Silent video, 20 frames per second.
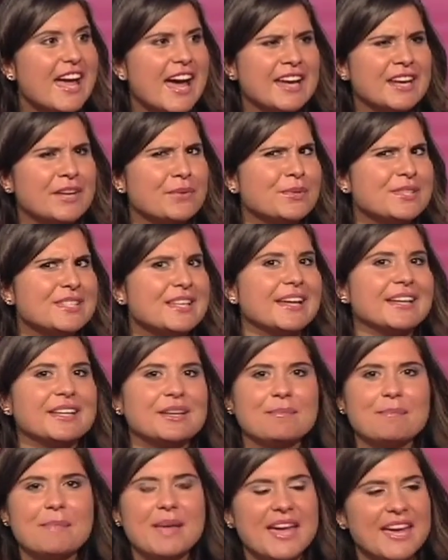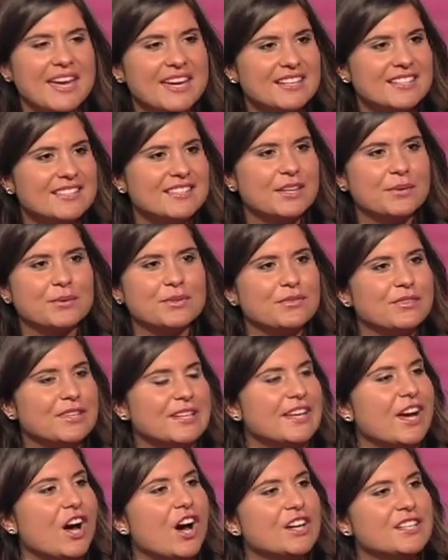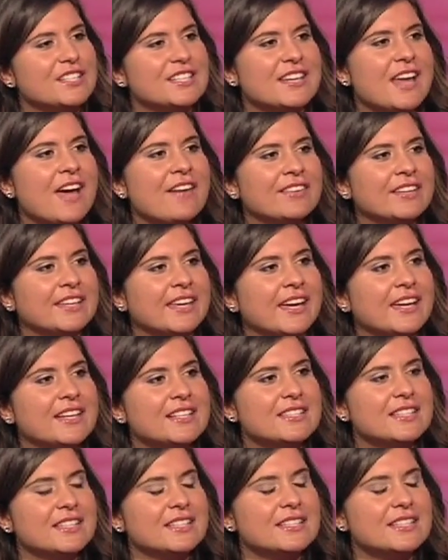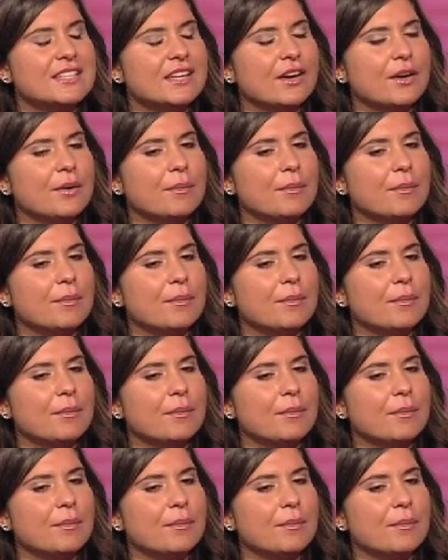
and it was like a maze that was really hard to navigate. And